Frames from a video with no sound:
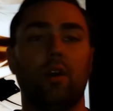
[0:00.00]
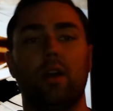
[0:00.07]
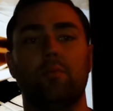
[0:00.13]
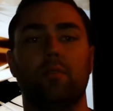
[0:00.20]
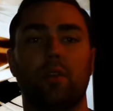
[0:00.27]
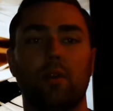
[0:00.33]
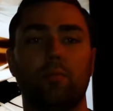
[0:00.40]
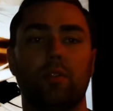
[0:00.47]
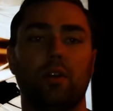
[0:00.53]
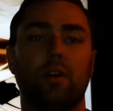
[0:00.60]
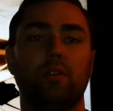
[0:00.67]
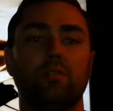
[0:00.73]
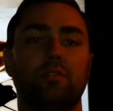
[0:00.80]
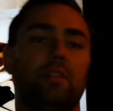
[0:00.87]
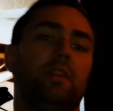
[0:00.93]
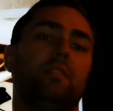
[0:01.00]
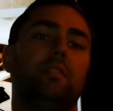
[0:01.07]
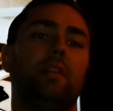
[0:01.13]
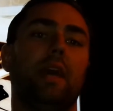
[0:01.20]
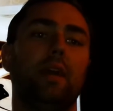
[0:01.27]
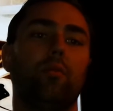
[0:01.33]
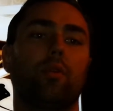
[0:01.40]
I'm your humble host, and
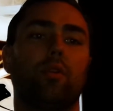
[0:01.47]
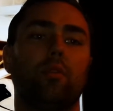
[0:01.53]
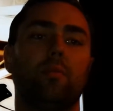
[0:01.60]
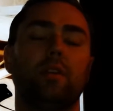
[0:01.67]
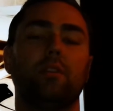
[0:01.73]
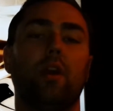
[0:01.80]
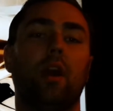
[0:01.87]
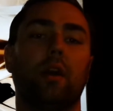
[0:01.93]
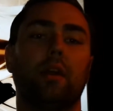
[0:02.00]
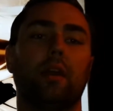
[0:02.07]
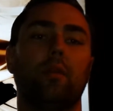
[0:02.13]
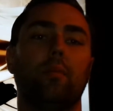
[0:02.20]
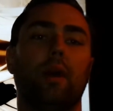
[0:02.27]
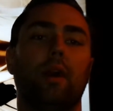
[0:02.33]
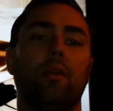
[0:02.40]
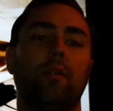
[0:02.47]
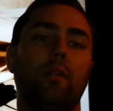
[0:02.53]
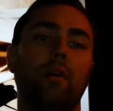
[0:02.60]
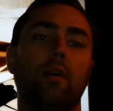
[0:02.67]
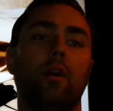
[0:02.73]
today we're going to be talking about